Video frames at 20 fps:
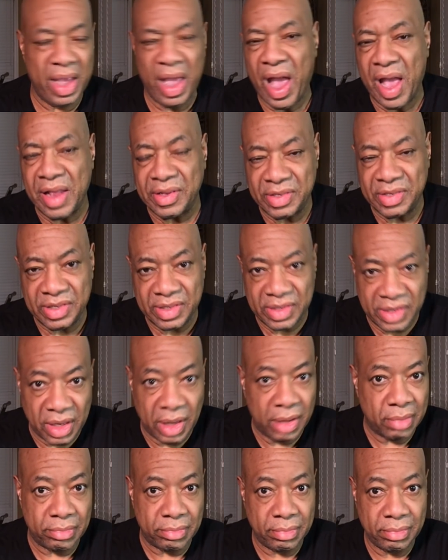and steal
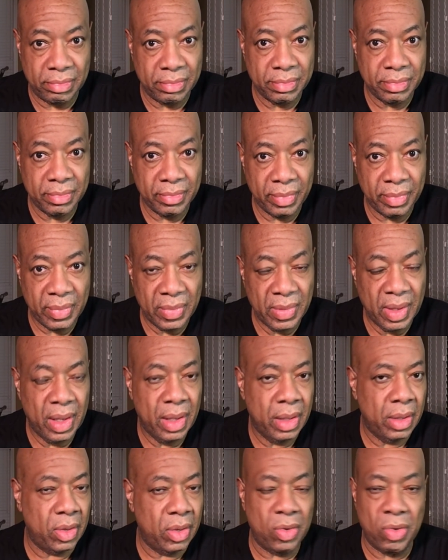them.
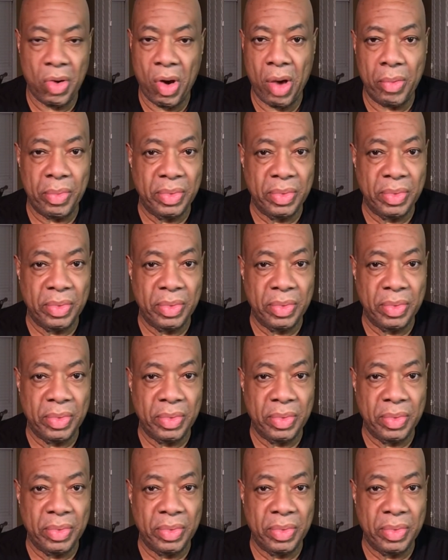You are